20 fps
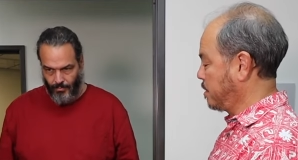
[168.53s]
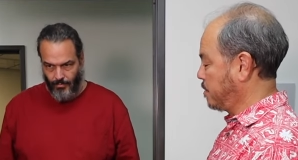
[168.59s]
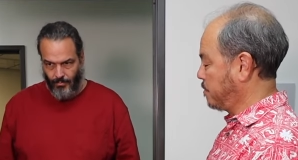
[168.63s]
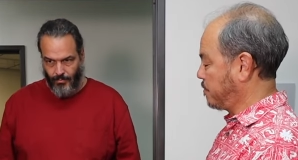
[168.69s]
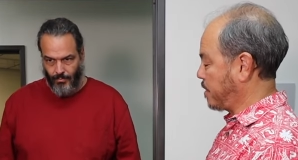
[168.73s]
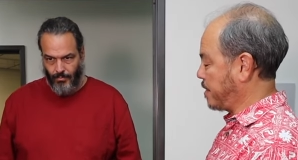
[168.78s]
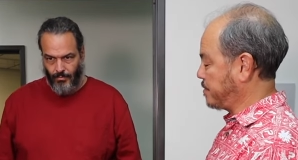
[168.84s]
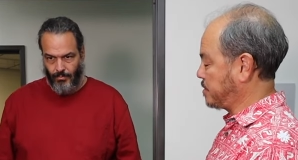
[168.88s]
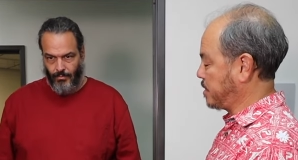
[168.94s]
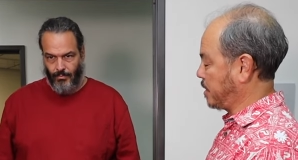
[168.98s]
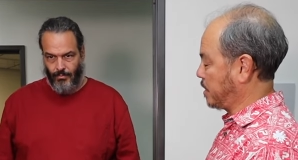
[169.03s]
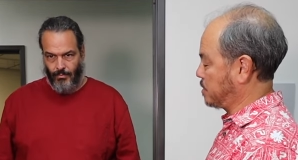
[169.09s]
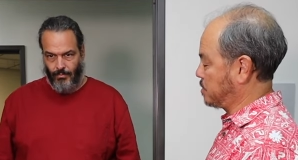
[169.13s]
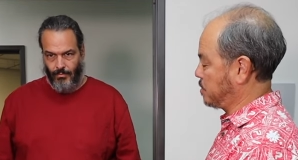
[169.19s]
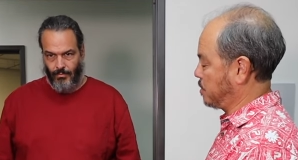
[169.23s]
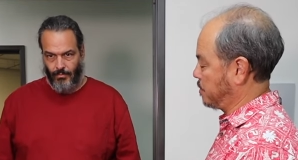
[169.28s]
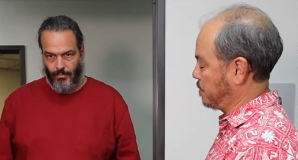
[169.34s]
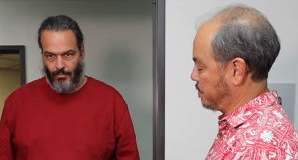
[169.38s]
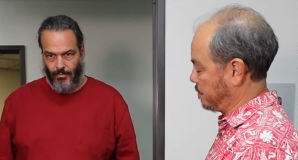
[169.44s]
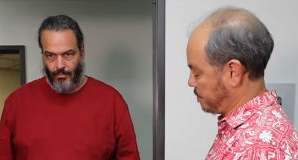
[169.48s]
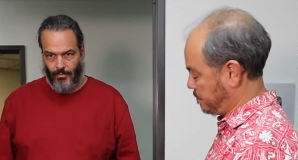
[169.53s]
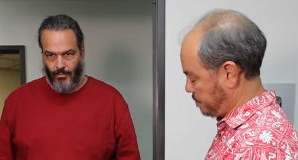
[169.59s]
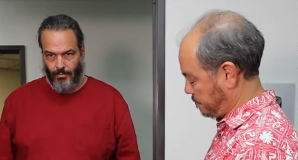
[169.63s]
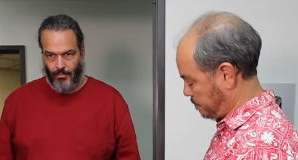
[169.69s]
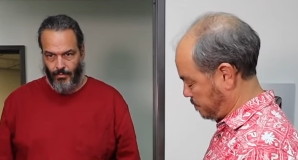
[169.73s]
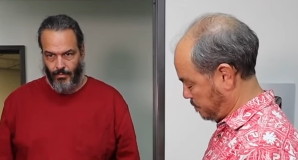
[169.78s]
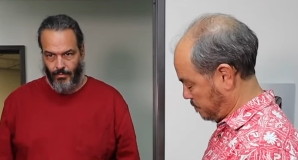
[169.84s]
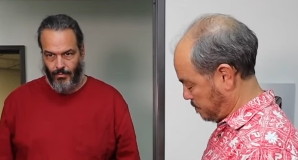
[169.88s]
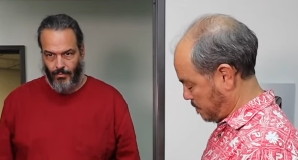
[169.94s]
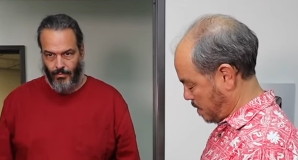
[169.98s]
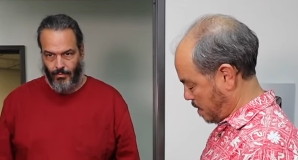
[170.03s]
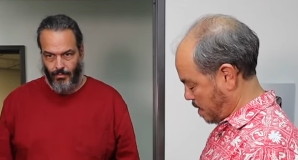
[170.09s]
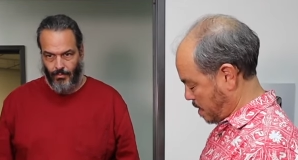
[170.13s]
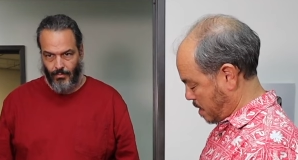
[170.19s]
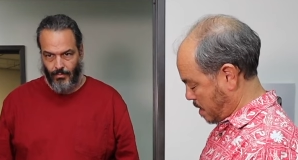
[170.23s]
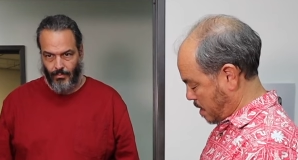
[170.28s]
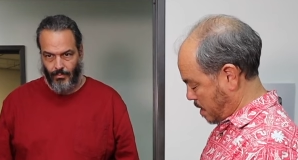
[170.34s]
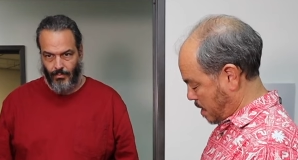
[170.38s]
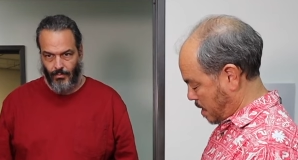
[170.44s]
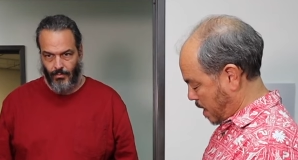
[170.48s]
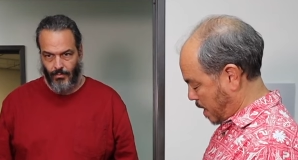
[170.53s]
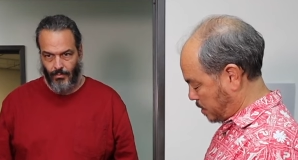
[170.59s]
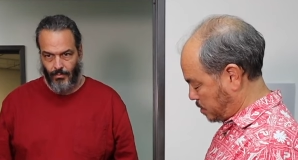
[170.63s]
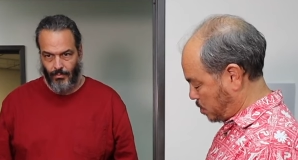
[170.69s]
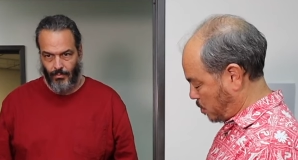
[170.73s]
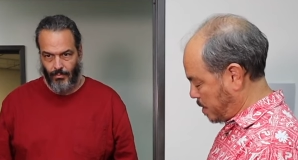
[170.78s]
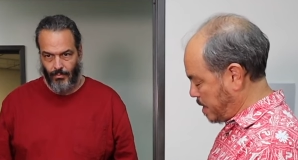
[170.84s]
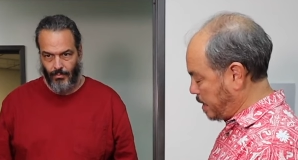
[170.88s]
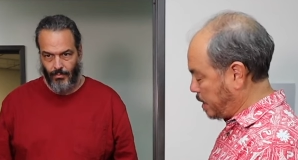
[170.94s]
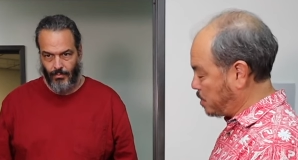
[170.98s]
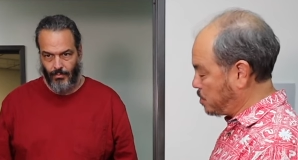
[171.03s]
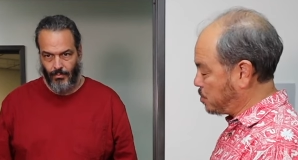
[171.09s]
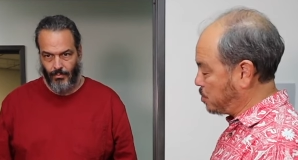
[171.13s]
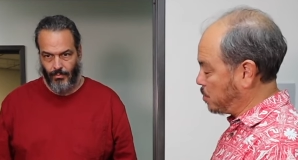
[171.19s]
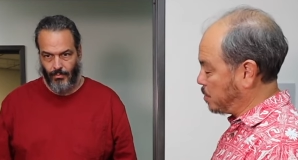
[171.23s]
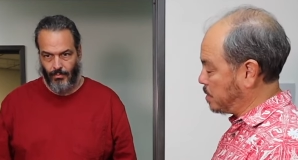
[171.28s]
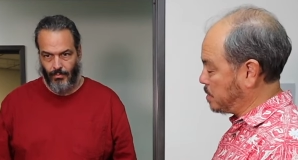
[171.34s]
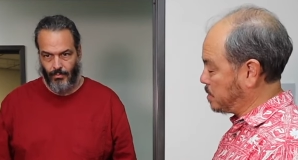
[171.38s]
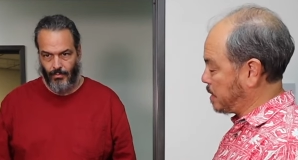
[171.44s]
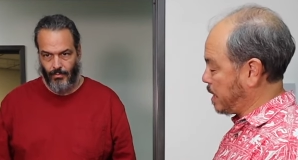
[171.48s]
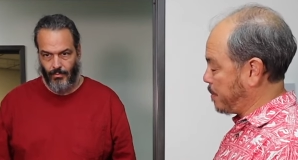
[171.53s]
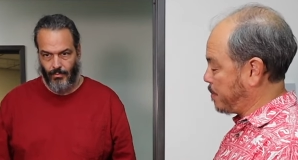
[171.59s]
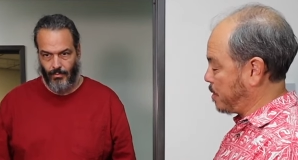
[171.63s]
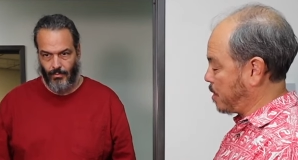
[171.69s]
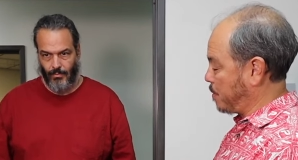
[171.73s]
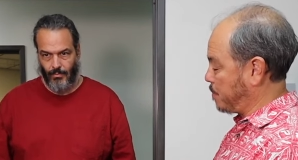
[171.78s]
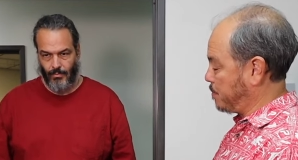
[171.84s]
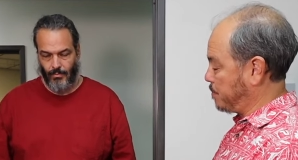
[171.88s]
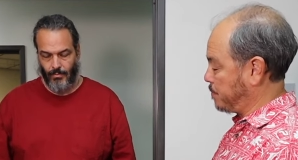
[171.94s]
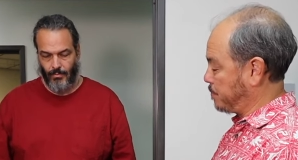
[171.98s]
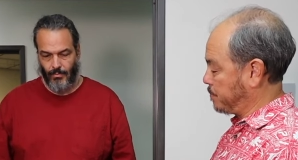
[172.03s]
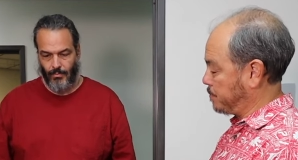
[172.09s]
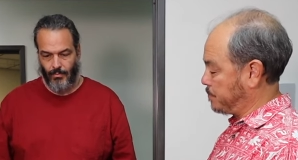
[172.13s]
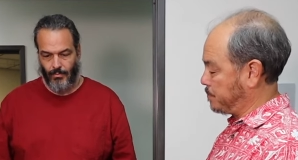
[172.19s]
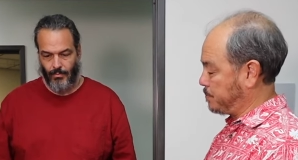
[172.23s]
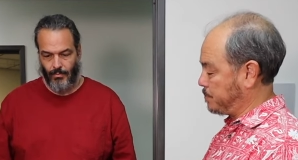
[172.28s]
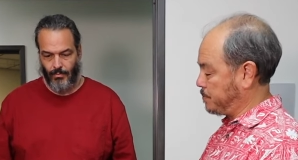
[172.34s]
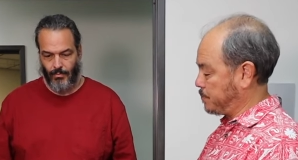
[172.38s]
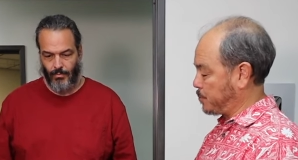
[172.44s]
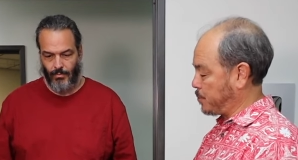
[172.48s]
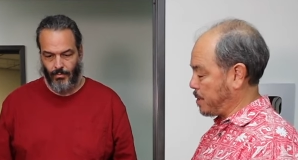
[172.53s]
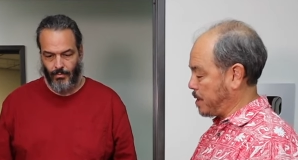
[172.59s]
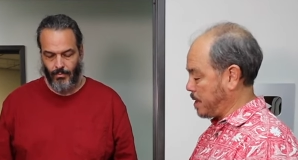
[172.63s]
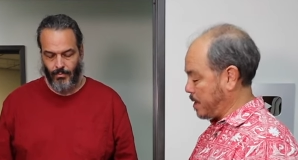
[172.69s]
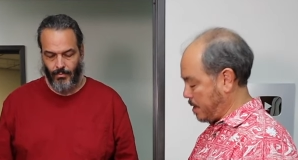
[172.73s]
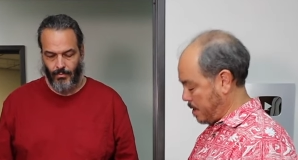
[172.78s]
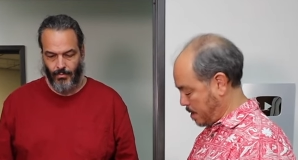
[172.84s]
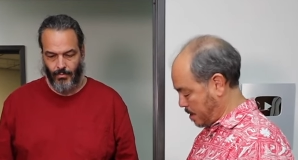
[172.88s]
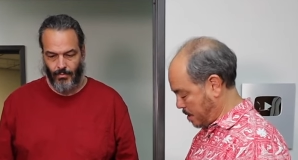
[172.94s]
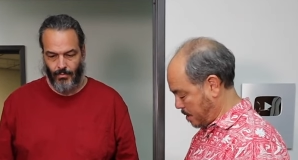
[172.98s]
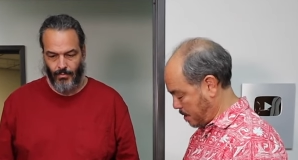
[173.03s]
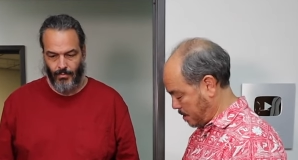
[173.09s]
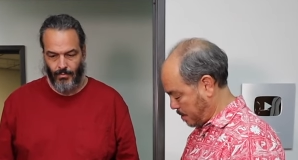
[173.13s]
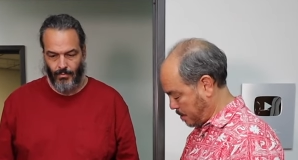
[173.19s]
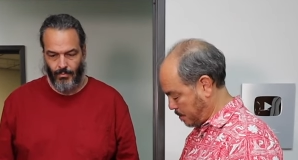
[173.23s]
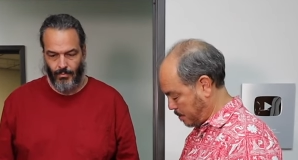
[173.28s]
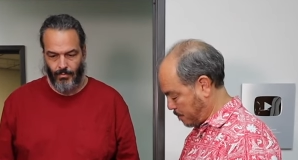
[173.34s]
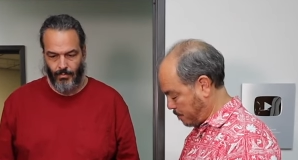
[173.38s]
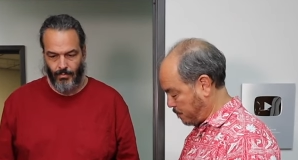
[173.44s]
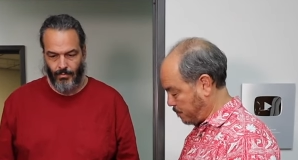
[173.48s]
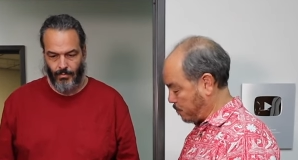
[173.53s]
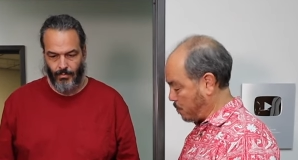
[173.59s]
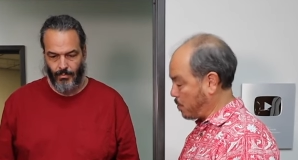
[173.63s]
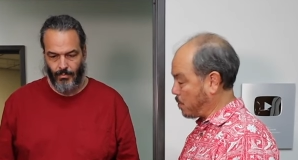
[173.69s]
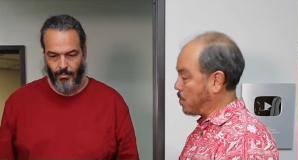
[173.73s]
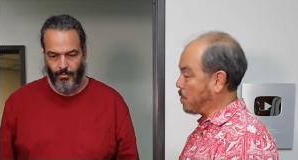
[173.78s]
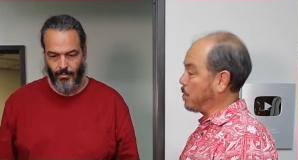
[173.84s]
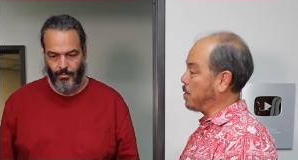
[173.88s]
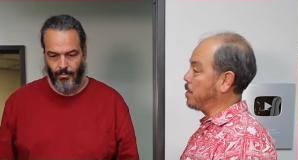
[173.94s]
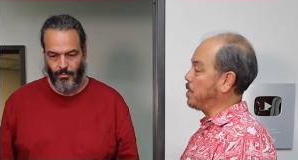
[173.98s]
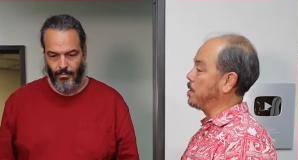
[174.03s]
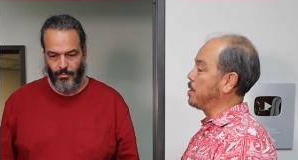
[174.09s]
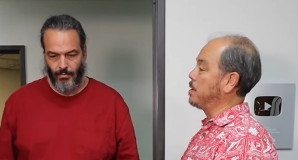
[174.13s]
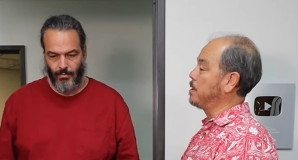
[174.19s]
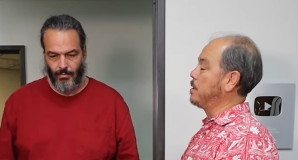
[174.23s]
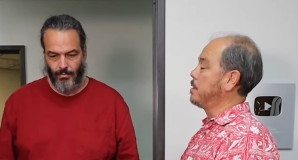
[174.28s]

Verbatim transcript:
Speaker 1: Five seconds, sir. And so he can do it. Keep it up three, four,